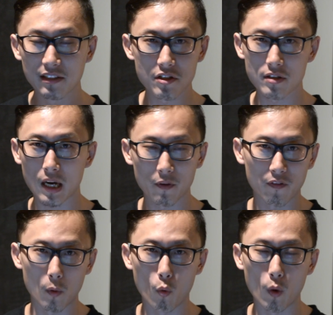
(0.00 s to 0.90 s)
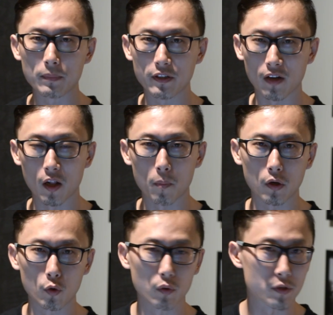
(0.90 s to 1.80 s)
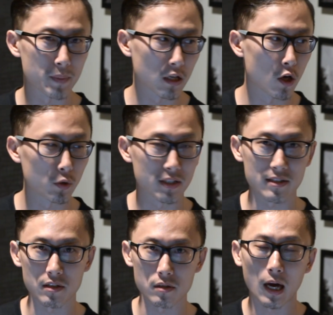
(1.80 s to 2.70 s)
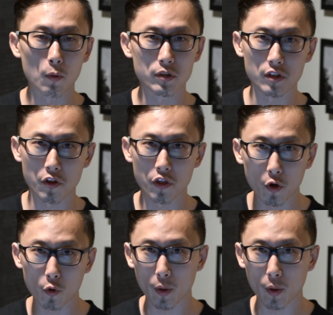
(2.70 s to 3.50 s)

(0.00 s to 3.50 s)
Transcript: this is coming from a web developer who has been coding since I was in the third